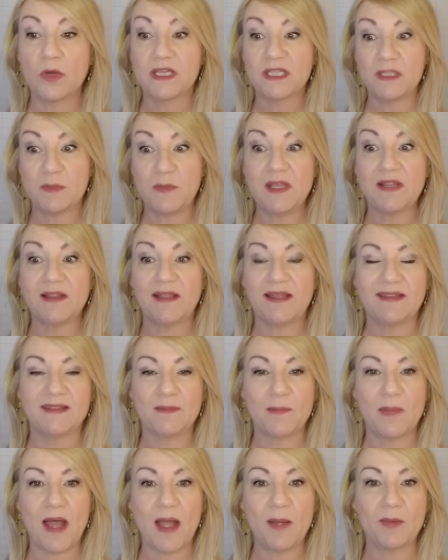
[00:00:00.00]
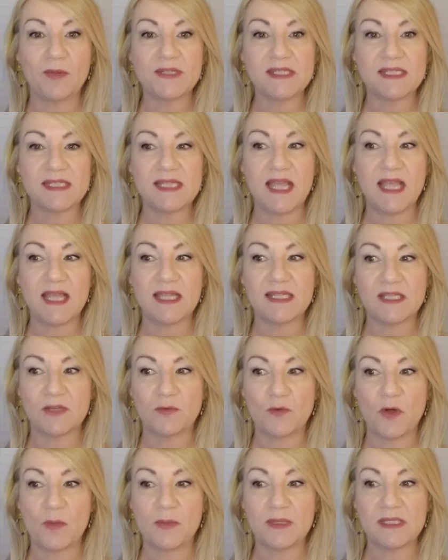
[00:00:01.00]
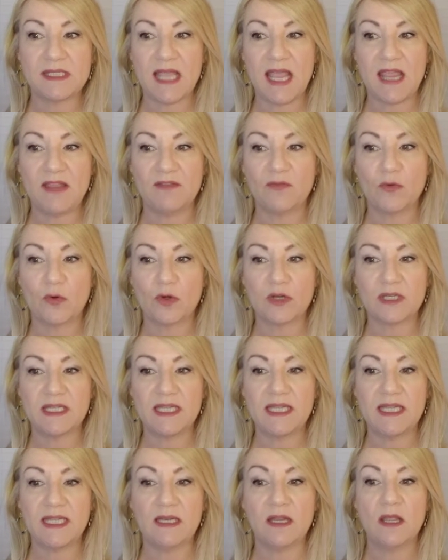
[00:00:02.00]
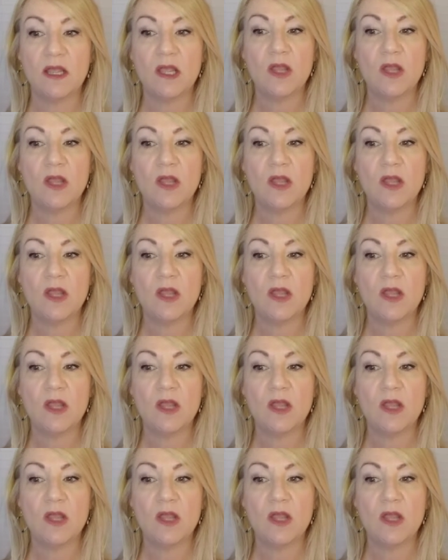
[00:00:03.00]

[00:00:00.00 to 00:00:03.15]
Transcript: be like the Bible says in Romans 8:14,